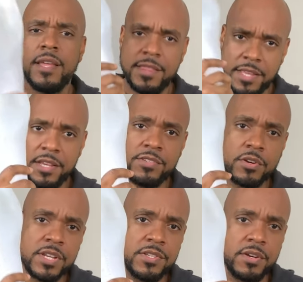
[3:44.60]
These
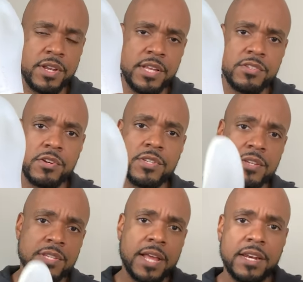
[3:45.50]
are considered inserts
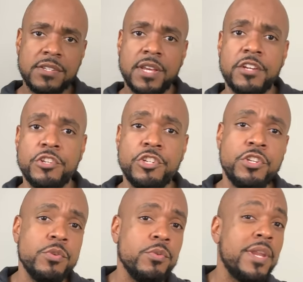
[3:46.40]
that slide inside your
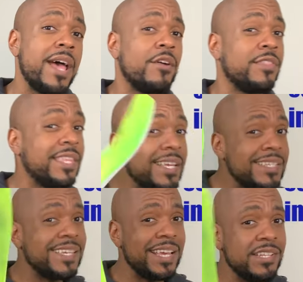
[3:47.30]
shoe. Now,
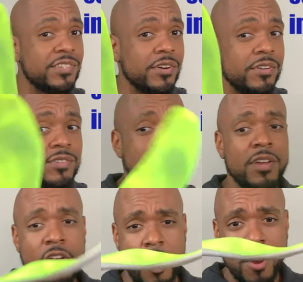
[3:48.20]
these inserts
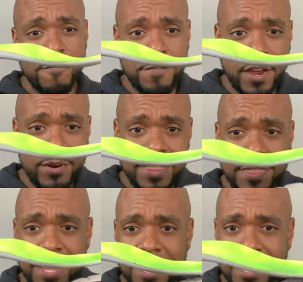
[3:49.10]
are very
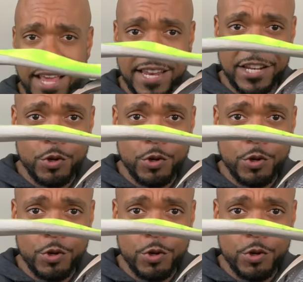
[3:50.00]
thin and they